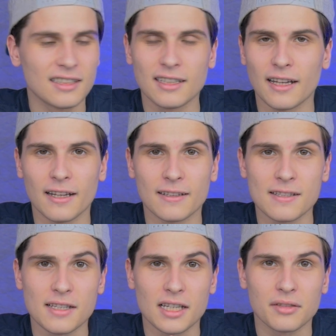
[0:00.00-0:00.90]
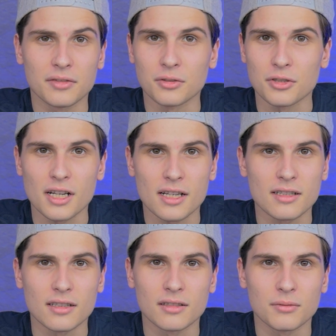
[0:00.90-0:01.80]
and save your
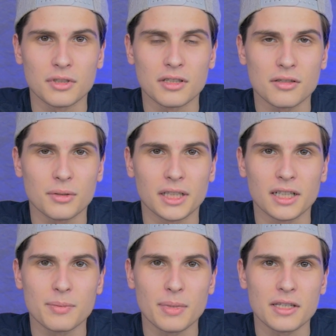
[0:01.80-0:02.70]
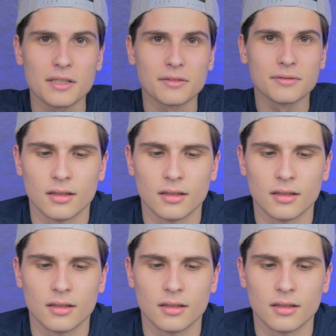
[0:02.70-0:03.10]
chassis, which is quite expensive.